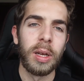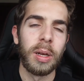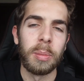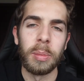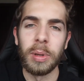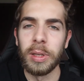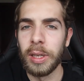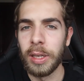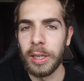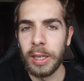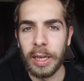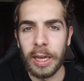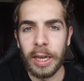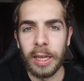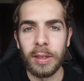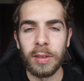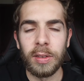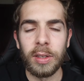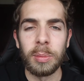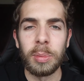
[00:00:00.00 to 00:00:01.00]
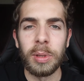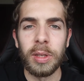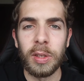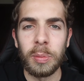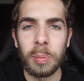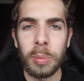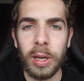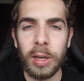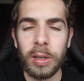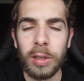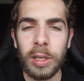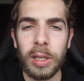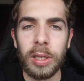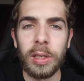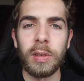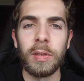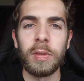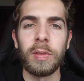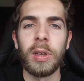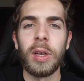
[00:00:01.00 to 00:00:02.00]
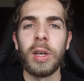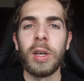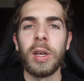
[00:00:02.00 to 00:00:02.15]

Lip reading: But then again, it's a bit speculative,